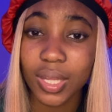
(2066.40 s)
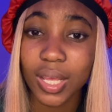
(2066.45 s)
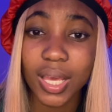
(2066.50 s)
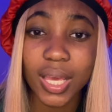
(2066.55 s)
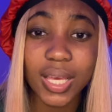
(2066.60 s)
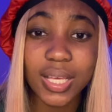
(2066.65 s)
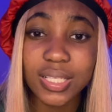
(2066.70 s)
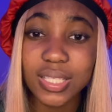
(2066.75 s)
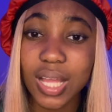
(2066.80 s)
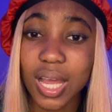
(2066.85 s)

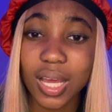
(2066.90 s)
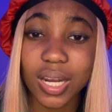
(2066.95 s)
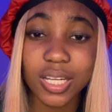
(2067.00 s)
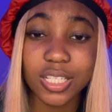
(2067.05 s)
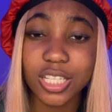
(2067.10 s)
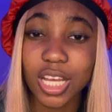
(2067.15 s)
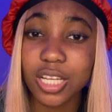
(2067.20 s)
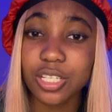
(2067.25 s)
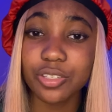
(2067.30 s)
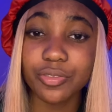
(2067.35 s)
He's not going to
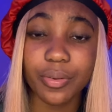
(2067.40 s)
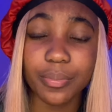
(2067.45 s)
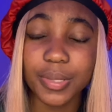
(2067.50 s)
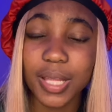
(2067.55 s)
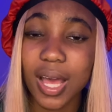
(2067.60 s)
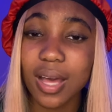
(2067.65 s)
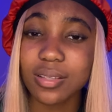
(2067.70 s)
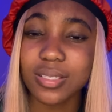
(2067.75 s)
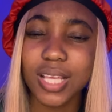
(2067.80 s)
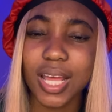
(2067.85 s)
change you from
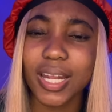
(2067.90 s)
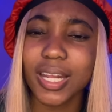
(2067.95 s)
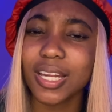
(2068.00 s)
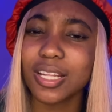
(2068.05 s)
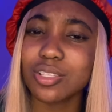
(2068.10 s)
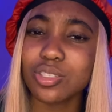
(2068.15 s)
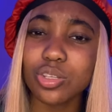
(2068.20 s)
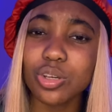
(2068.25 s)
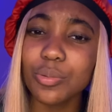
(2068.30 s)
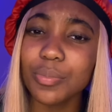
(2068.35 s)
the outside in.
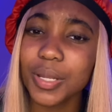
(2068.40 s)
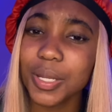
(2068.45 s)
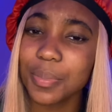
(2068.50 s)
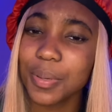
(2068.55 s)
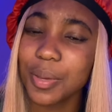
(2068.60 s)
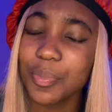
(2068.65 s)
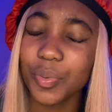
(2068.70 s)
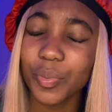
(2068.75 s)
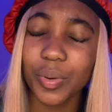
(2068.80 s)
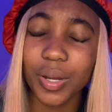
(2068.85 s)
And too many
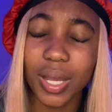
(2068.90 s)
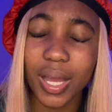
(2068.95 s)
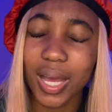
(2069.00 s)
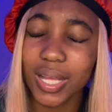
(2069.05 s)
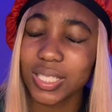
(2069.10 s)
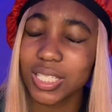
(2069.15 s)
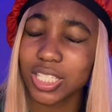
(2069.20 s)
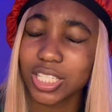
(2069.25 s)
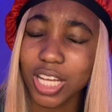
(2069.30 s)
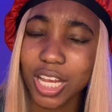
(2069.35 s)
people want God
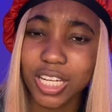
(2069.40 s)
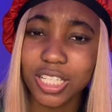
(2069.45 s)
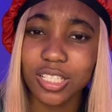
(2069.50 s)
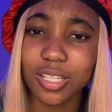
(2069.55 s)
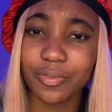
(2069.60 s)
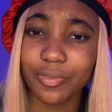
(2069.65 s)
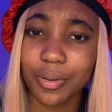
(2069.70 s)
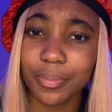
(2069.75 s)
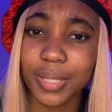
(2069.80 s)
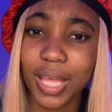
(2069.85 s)
to change them
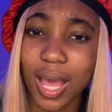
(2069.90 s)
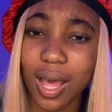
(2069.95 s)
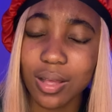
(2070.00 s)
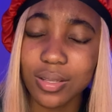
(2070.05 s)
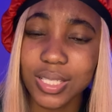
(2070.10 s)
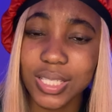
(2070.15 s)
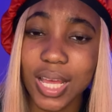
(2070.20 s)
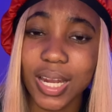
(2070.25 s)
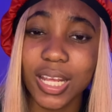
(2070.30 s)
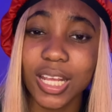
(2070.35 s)
from the
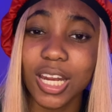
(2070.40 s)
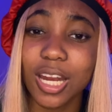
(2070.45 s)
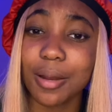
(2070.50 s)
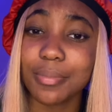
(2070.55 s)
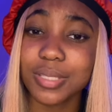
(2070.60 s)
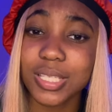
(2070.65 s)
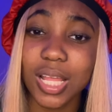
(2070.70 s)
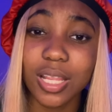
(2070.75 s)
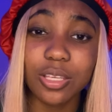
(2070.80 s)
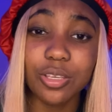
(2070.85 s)
outside in. And I'm
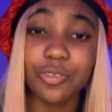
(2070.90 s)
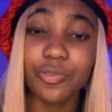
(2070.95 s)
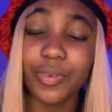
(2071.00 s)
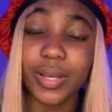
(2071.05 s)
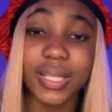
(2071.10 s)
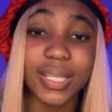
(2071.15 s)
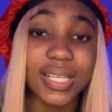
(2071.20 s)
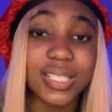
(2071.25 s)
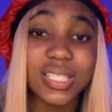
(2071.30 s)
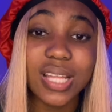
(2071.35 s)
telling you,
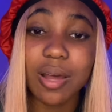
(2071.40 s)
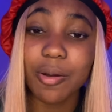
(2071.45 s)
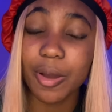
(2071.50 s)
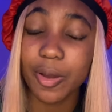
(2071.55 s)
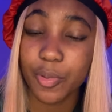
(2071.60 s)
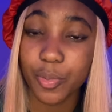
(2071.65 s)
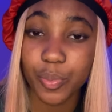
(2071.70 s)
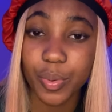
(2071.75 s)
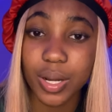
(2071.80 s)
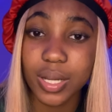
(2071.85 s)
friend, that's not how
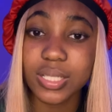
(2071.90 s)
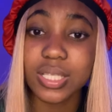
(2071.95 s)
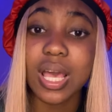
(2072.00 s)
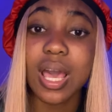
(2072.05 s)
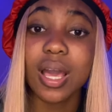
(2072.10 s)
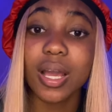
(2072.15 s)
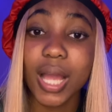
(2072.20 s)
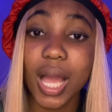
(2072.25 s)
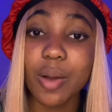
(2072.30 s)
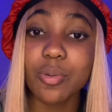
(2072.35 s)
it works.
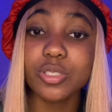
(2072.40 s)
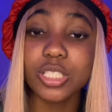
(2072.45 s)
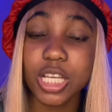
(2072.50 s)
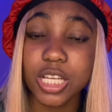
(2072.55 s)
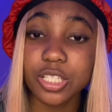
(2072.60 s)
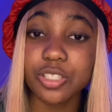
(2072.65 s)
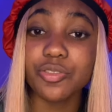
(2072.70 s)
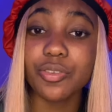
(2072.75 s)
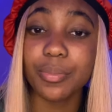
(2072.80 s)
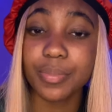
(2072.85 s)
God will
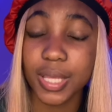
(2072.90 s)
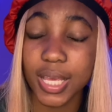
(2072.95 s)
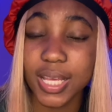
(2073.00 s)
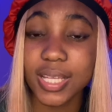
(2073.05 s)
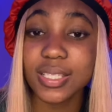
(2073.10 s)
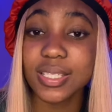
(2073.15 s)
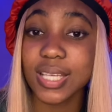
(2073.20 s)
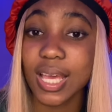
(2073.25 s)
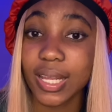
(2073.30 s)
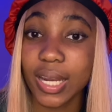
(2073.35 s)
change you from the
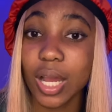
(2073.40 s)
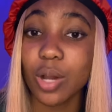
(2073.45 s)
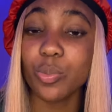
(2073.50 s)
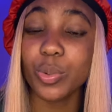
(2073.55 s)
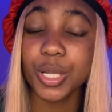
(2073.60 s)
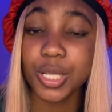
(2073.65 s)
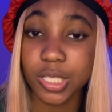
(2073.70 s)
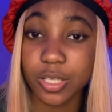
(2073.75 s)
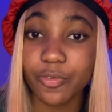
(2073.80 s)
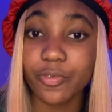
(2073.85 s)
inside out. We
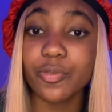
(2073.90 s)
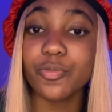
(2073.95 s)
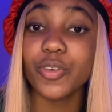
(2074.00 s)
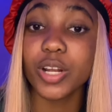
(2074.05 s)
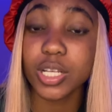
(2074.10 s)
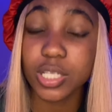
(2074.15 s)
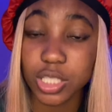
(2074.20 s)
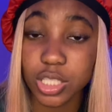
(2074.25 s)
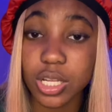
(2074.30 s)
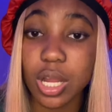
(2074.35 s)
need to
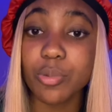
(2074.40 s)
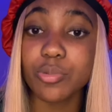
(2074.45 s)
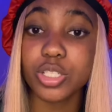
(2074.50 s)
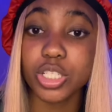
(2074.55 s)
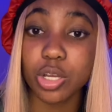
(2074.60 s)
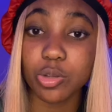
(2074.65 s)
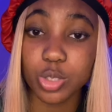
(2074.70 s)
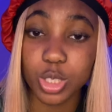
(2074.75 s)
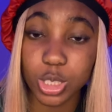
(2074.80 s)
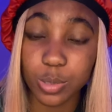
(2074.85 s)
first start with
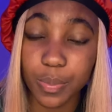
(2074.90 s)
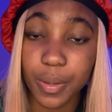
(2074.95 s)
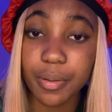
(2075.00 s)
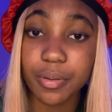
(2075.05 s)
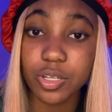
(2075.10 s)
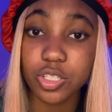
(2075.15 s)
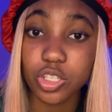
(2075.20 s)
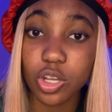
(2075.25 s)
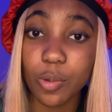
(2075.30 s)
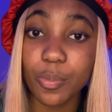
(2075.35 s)
your
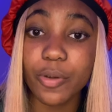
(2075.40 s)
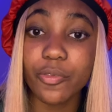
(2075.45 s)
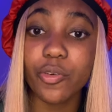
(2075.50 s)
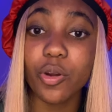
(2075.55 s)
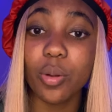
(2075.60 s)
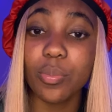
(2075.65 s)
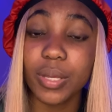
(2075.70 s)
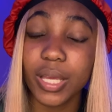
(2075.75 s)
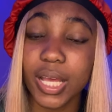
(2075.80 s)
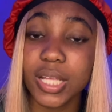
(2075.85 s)
spiritual
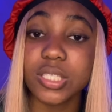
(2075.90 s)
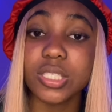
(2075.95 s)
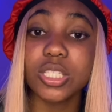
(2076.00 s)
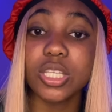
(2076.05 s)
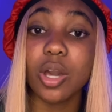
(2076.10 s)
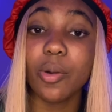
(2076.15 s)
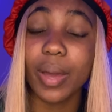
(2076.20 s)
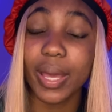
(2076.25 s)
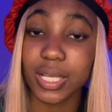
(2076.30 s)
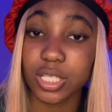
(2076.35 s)
before we get to
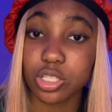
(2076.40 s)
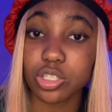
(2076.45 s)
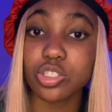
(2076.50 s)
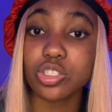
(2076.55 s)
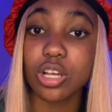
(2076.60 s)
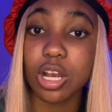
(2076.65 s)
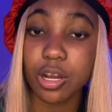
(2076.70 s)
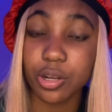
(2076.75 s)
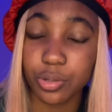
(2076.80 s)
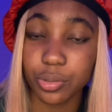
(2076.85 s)
your
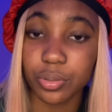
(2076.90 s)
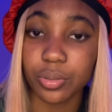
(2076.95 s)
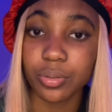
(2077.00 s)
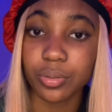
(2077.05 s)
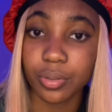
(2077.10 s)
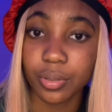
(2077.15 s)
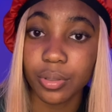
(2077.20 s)
external.